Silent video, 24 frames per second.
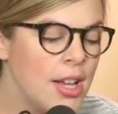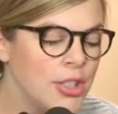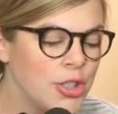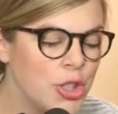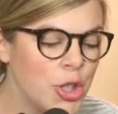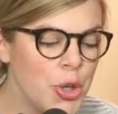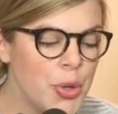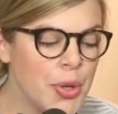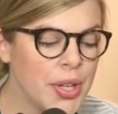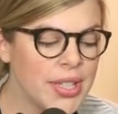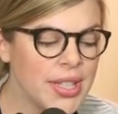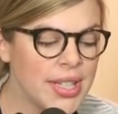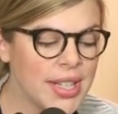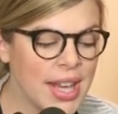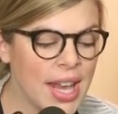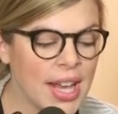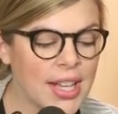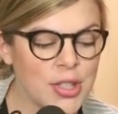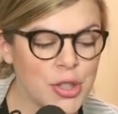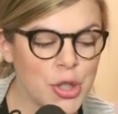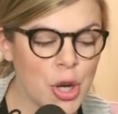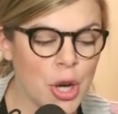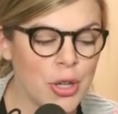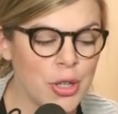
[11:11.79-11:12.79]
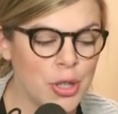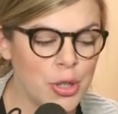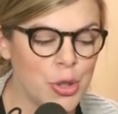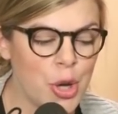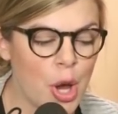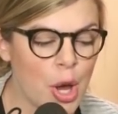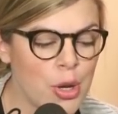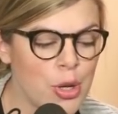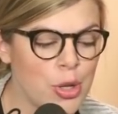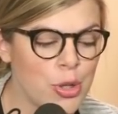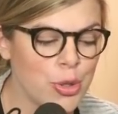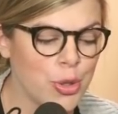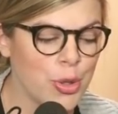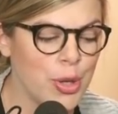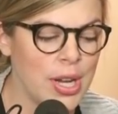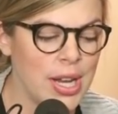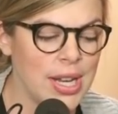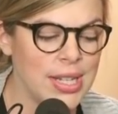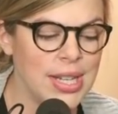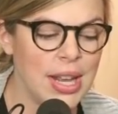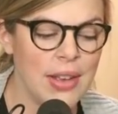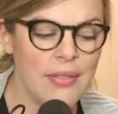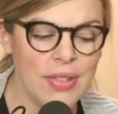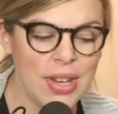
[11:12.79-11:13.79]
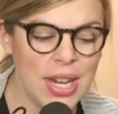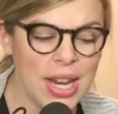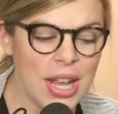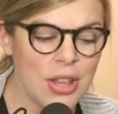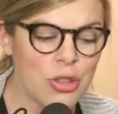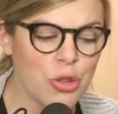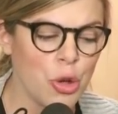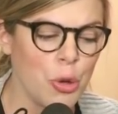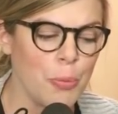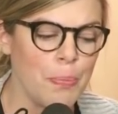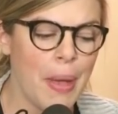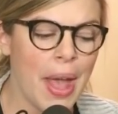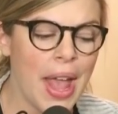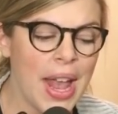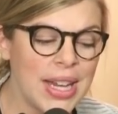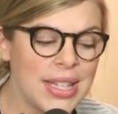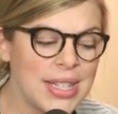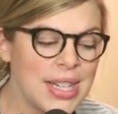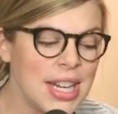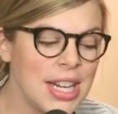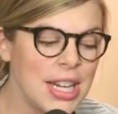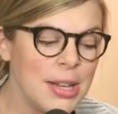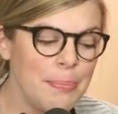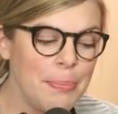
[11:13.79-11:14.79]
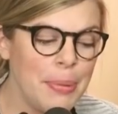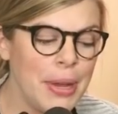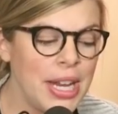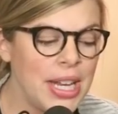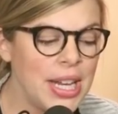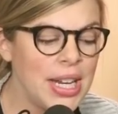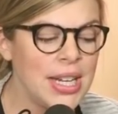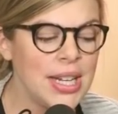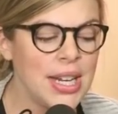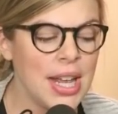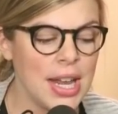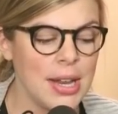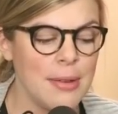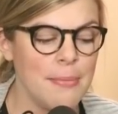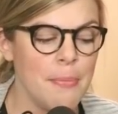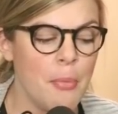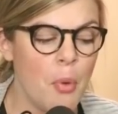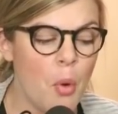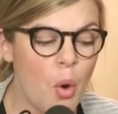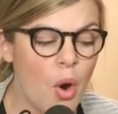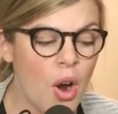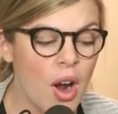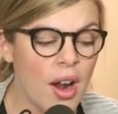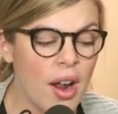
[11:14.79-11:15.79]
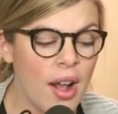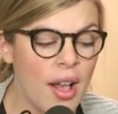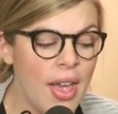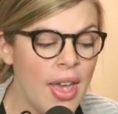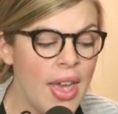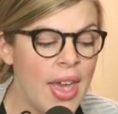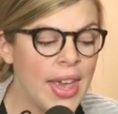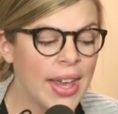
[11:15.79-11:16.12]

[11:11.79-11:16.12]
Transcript: So you get to kickstart your daughter's creativity through painting, beading, and more.